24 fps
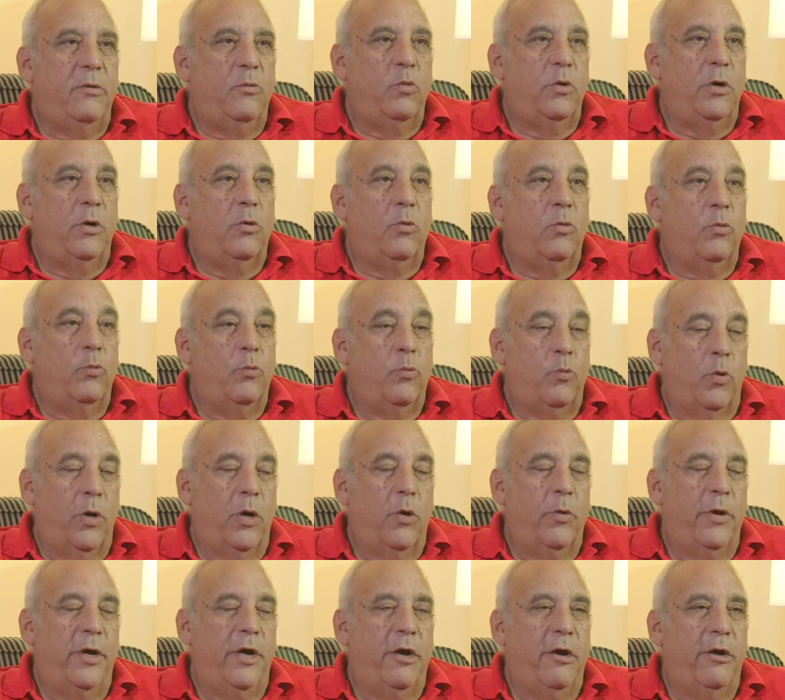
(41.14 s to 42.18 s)
we're
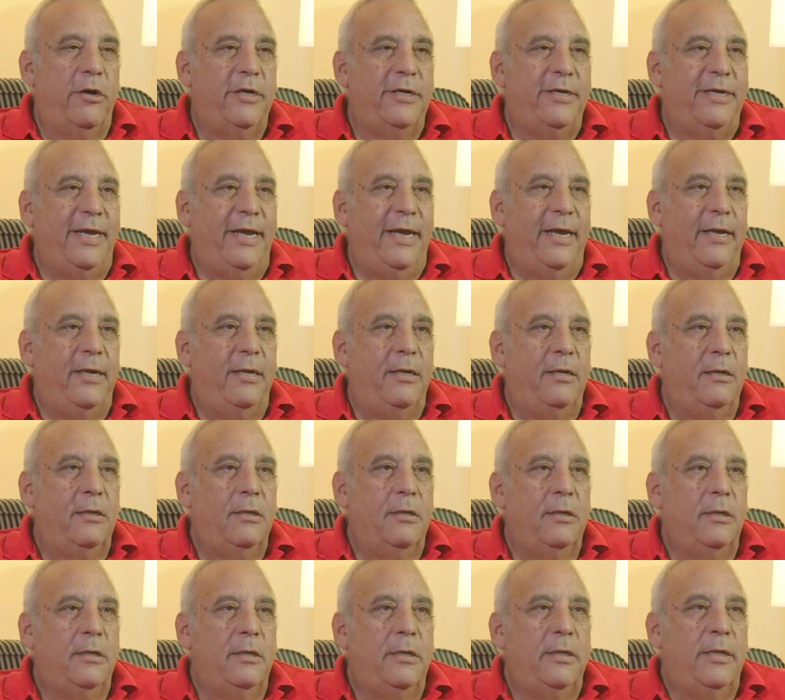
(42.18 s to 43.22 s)
where we are today.
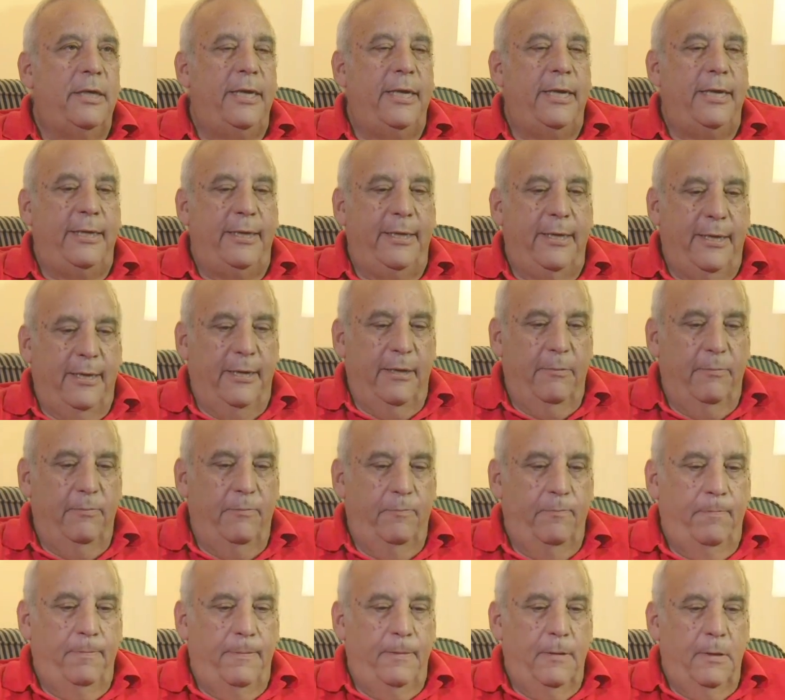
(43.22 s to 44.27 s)
He
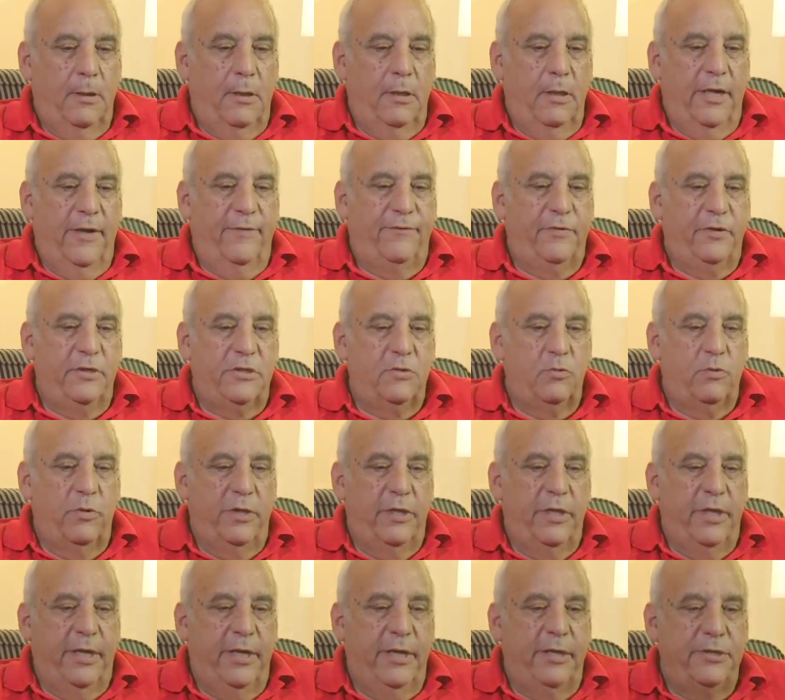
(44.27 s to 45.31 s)
left us
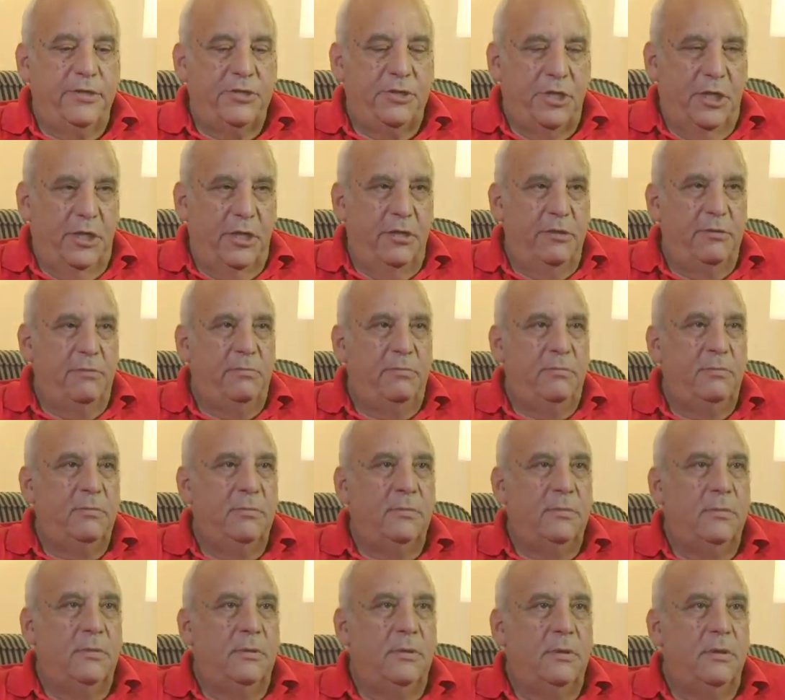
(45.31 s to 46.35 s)
with a son
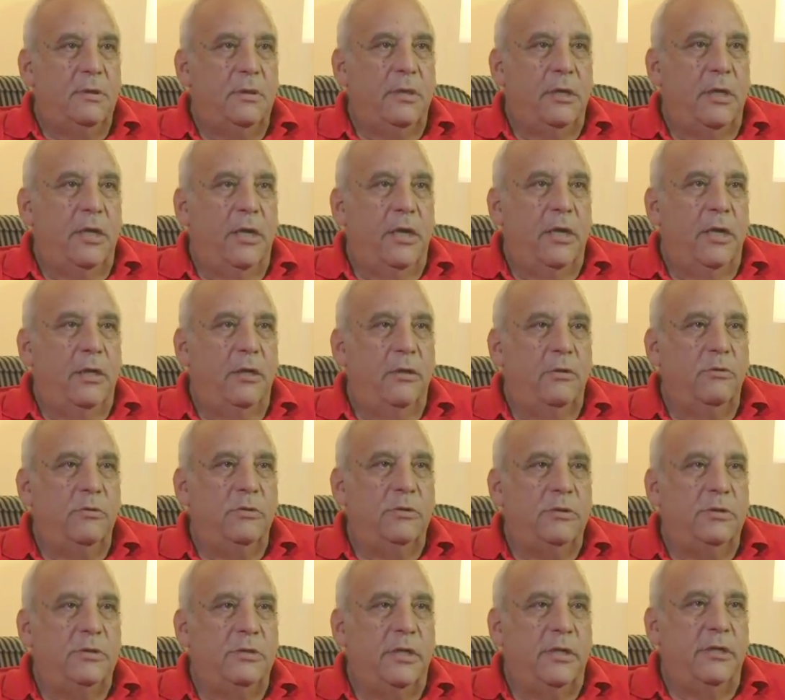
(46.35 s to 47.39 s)
who
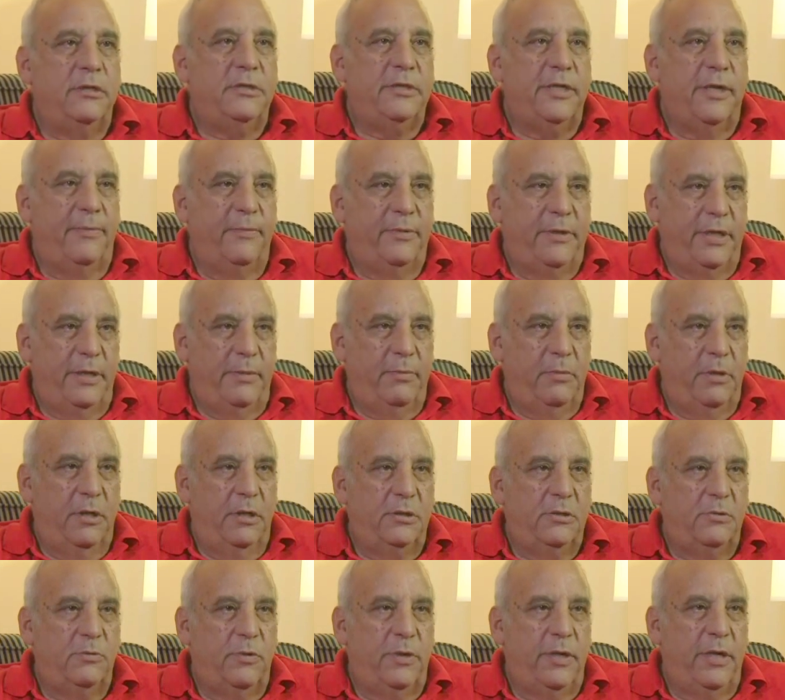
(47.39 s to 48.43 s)
was 17
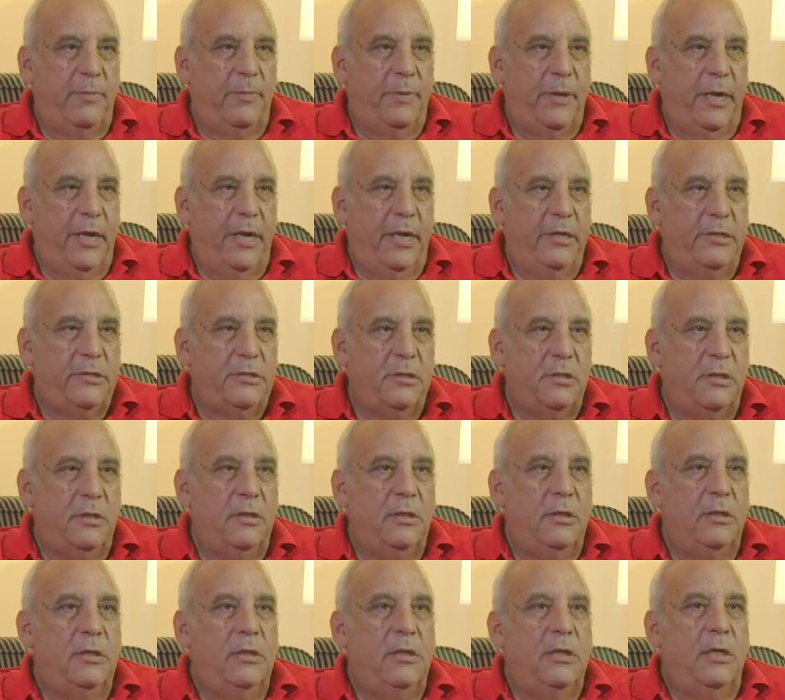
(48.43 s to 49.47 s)
months when he passed.
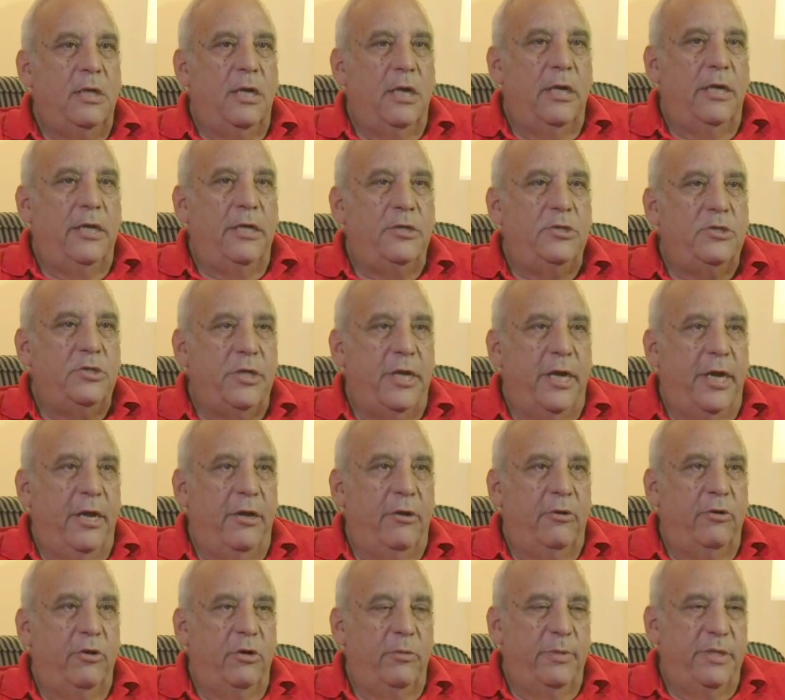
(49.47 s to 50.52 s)
He's
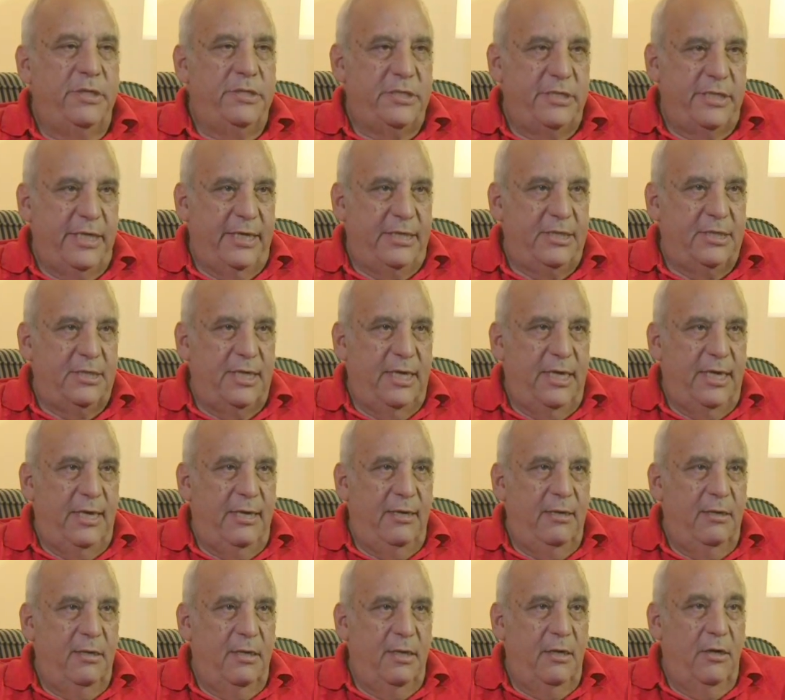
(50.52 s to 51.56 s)
now going to be
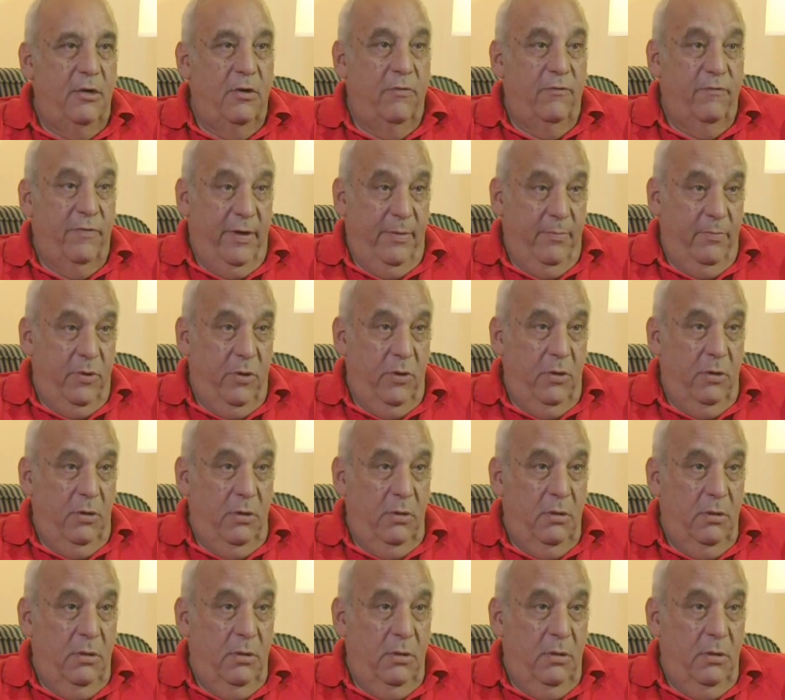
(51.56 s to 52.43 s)
16 in November.